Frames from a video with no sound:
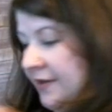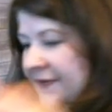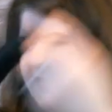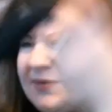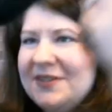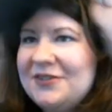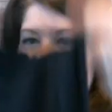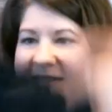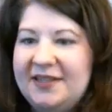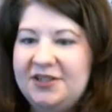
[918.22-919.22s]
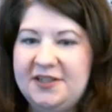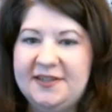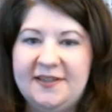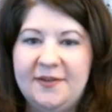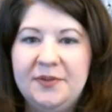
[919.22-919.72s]
This was a dress that
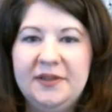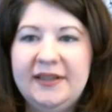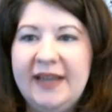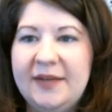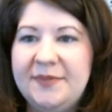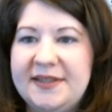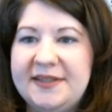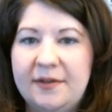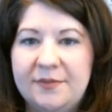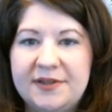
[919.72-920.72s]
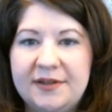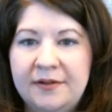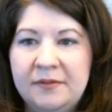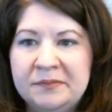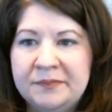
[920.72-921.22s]
just completely had me stumped.
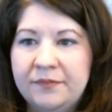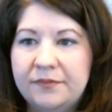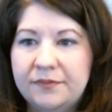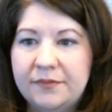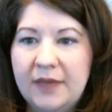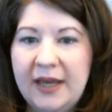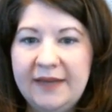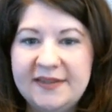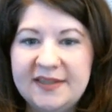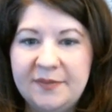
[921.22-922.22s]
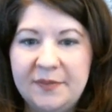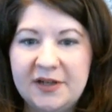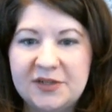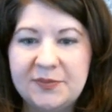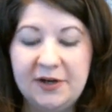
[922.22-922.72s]
I had this up on
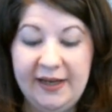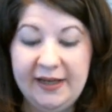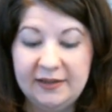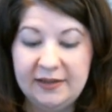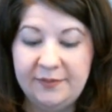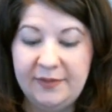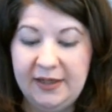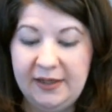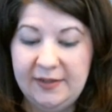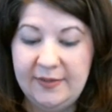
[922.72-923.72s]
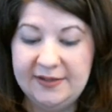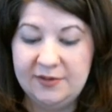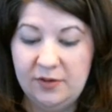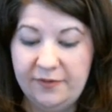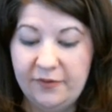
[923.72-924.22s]
Poshmark and in my eBay
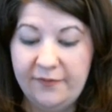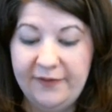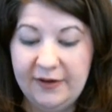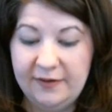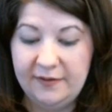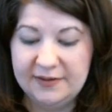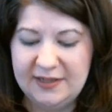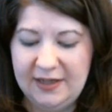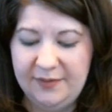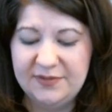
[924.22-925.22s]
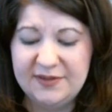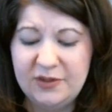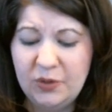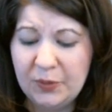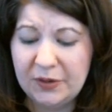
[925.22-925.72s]
store for a very long time.
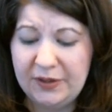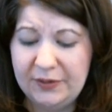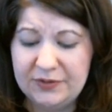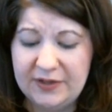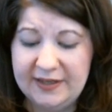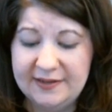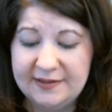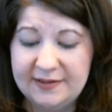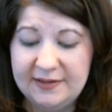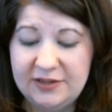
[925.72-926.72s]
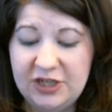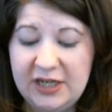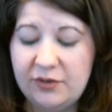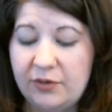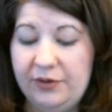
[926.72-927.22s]
Super cute dress. It's J.
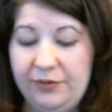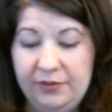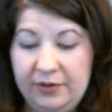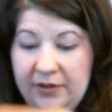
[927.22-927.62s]
Crew.